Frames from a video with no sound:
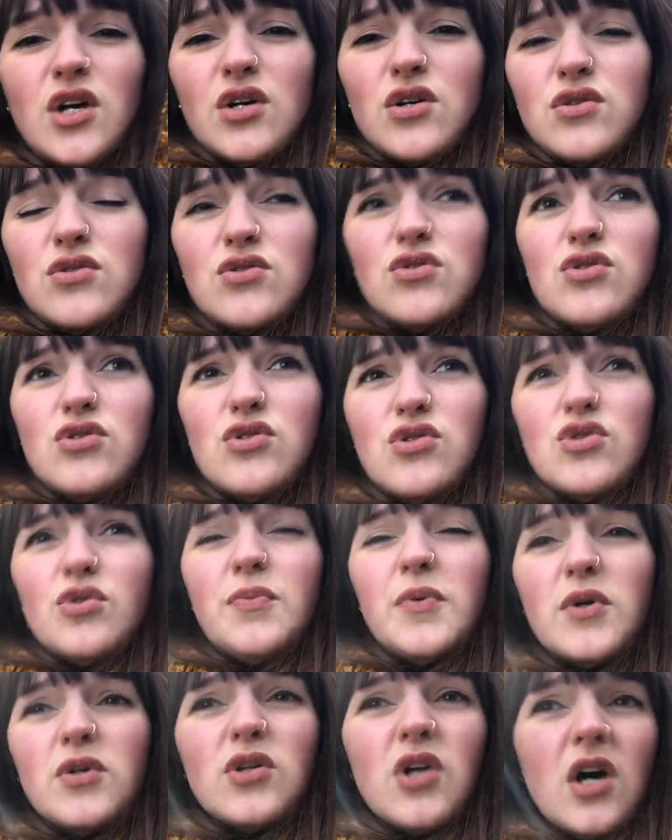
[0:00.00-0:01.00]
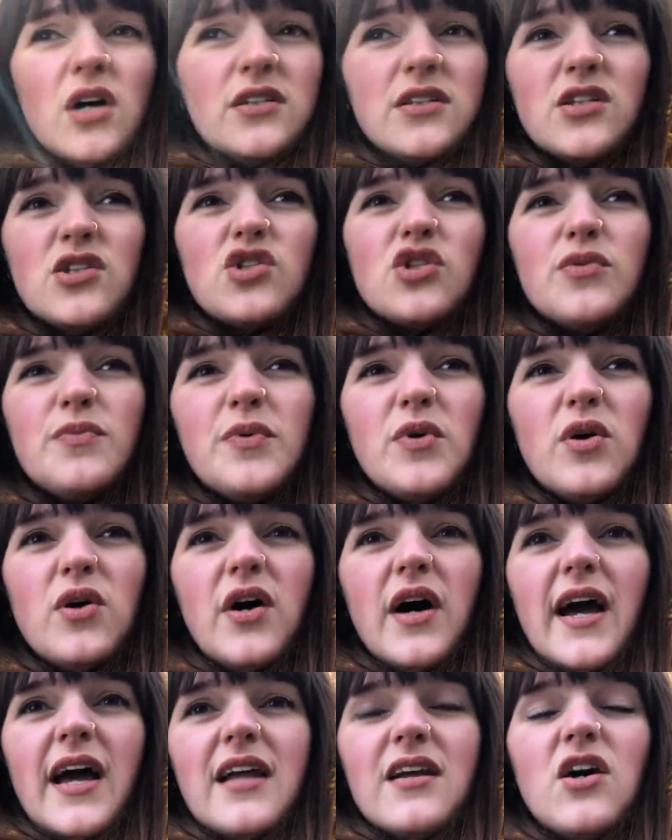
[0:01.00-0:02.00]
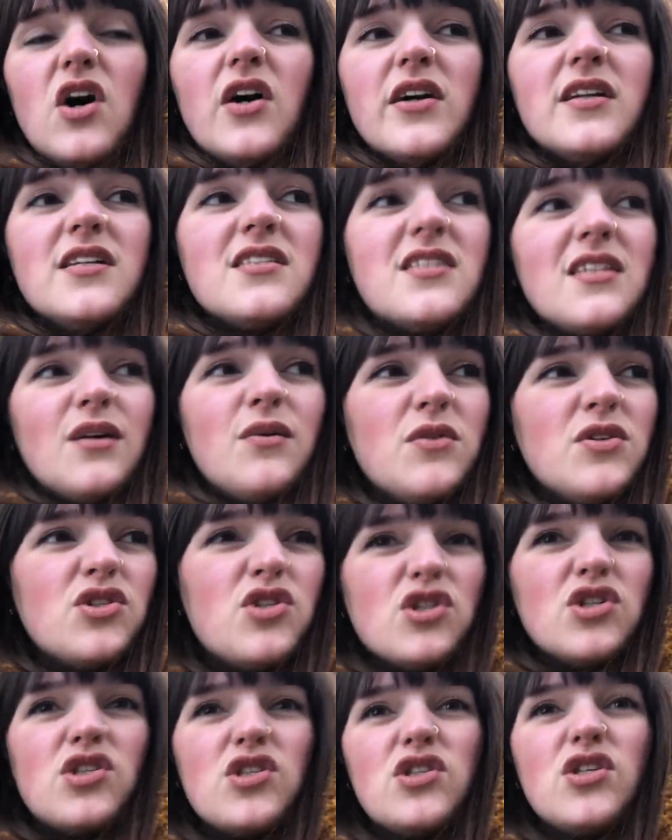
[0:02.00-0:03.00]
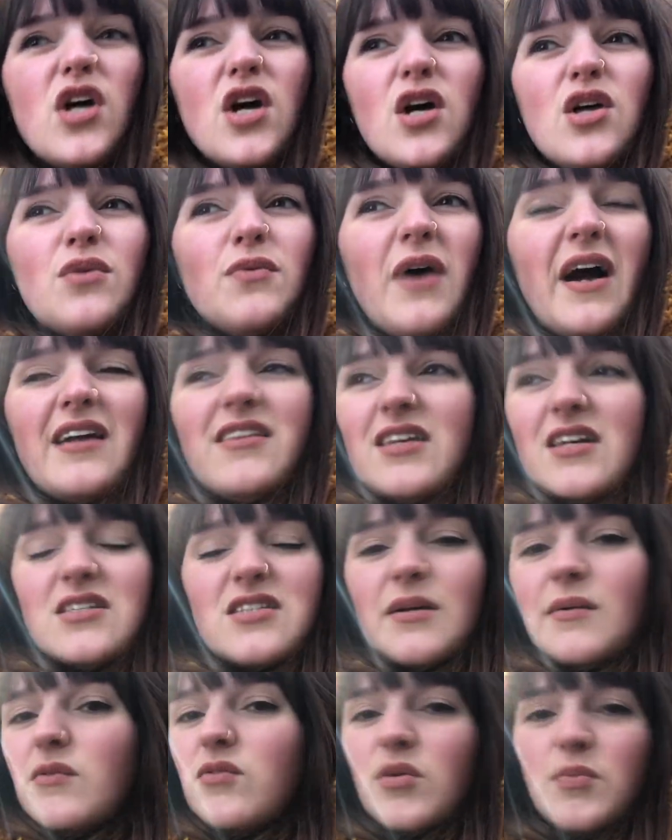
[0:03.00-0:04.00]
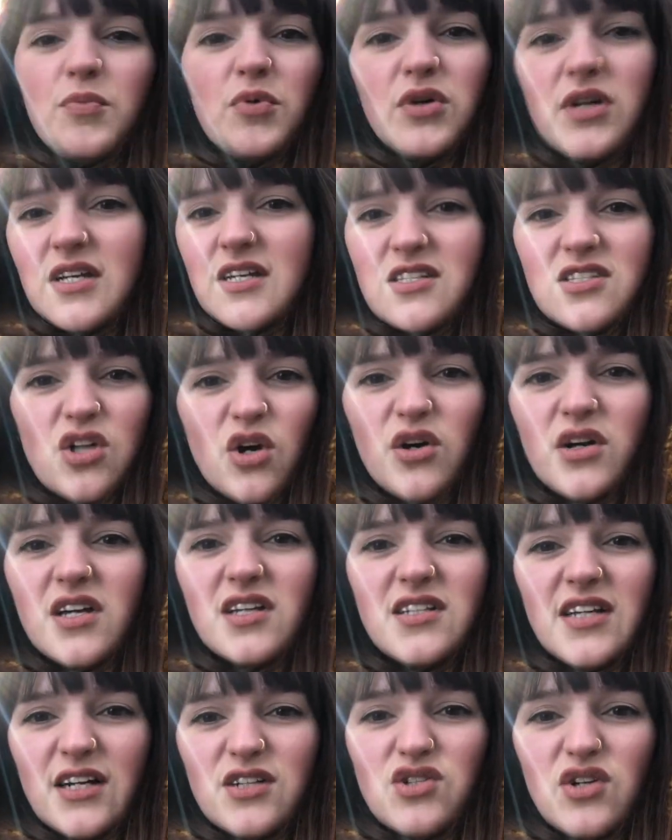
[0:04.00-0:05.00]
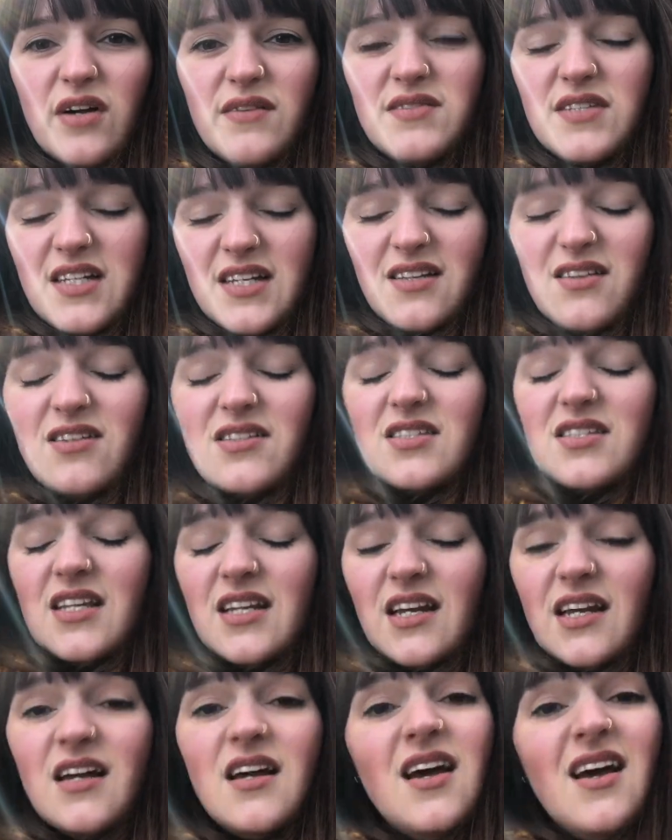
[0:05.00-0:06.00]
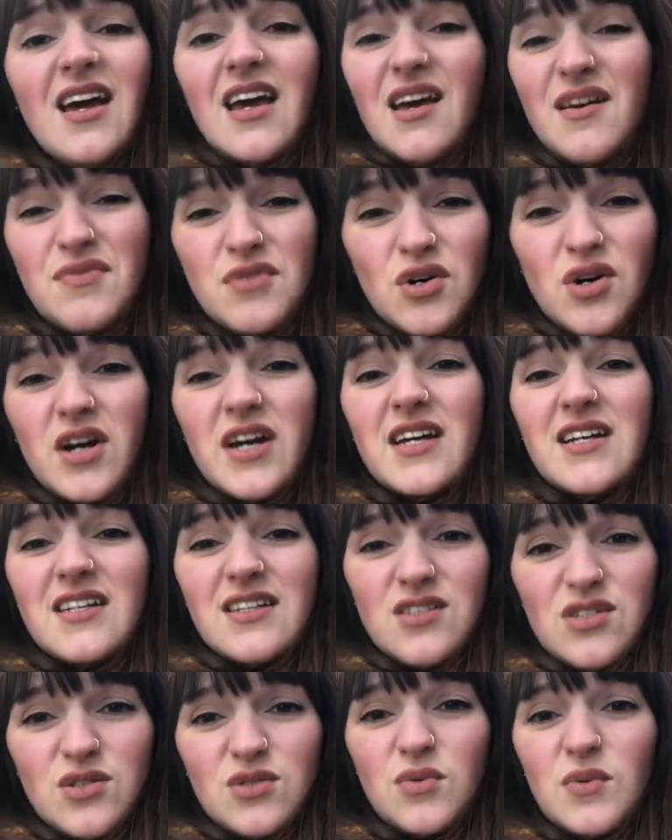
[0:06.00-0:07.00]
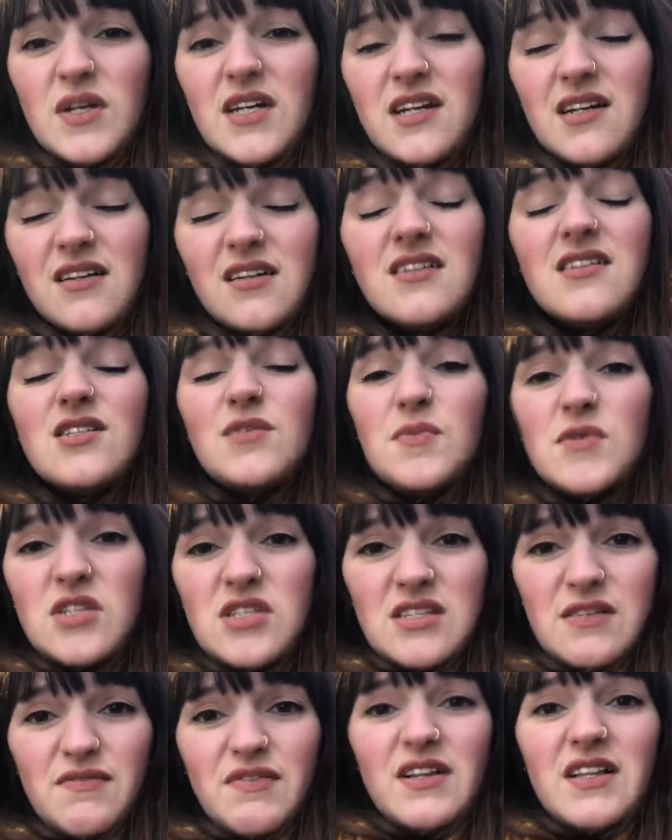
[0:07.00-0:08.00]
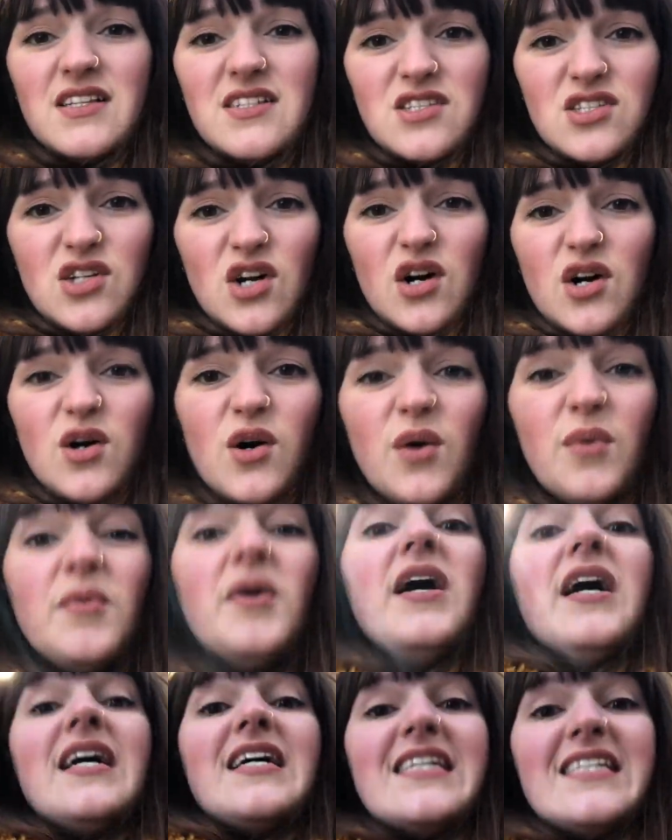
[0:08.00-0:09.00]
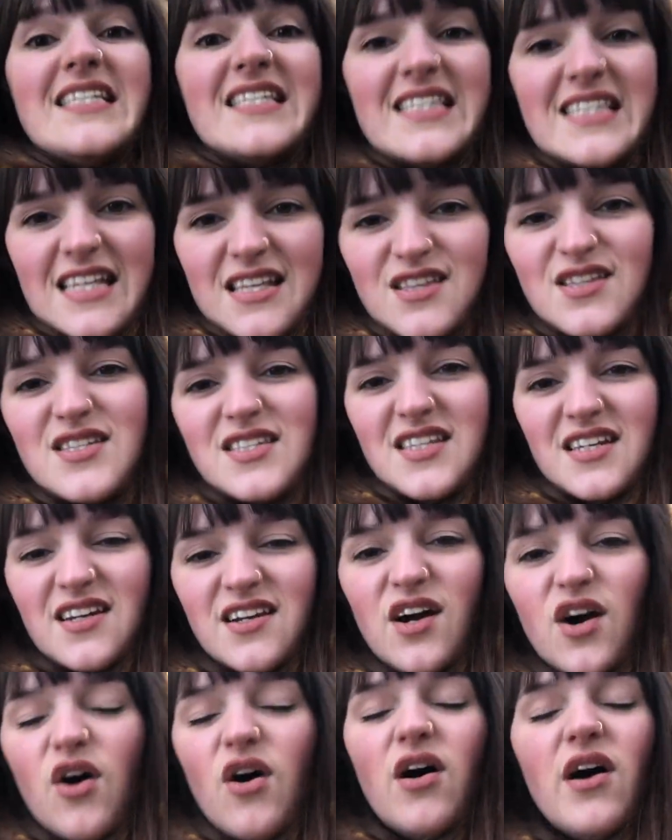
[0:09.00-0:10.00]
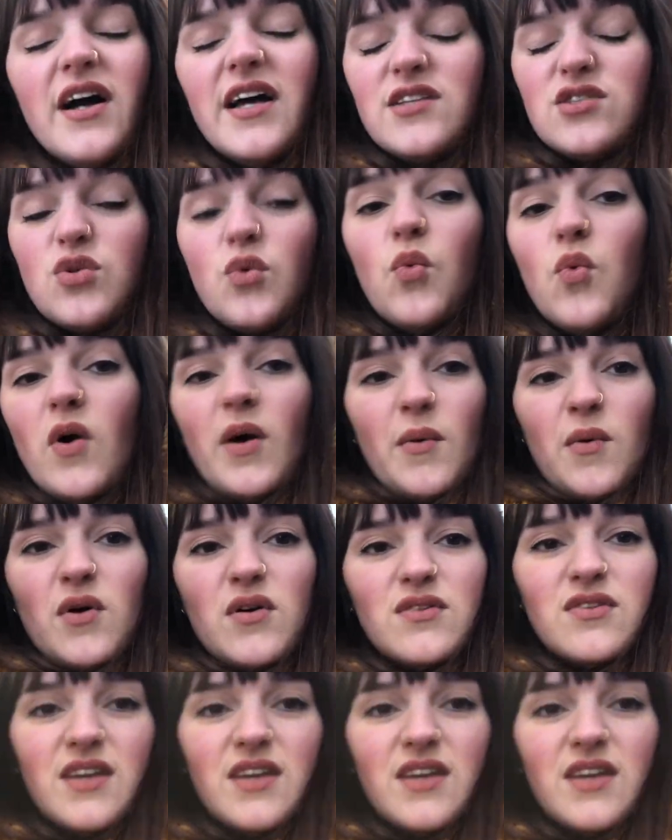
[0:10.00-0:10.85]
super knowledgeable and honestly was just, I think, some of the prettiest architecture I've seen in the city. If you're hitting Sweden, specifically Stockholm, see the City Hall. It's way worth